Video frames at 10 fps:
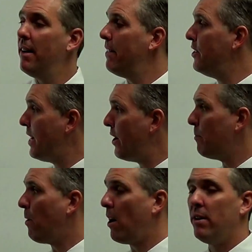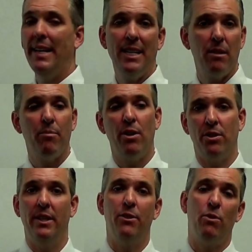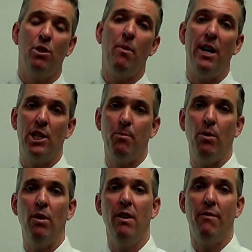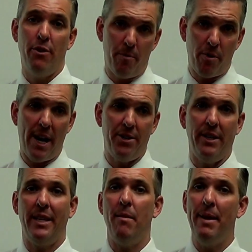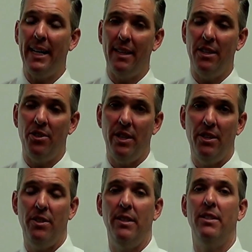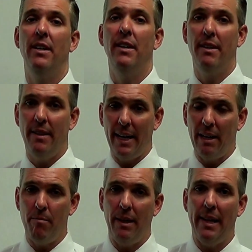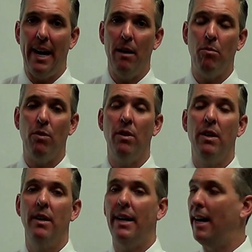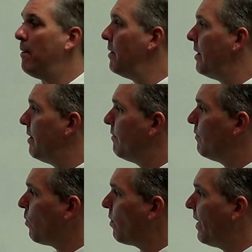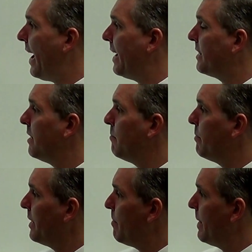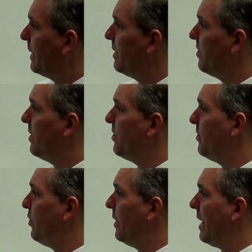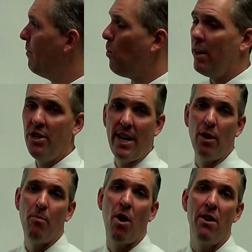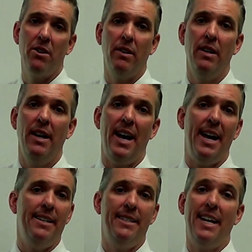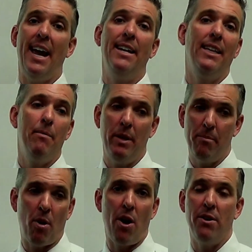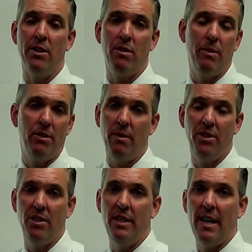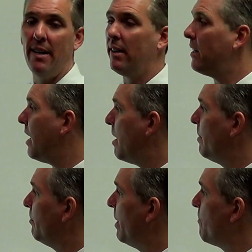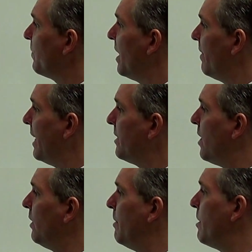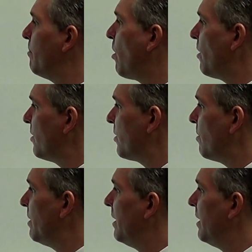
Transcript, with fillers: The general partner, that's the person that's responsible for the project. They make the decisions. They can be liable uh, for that, but they make the decisions. You could have one general partner and ten limited partners, which, which is not uncommon, but that's not a limited partnership.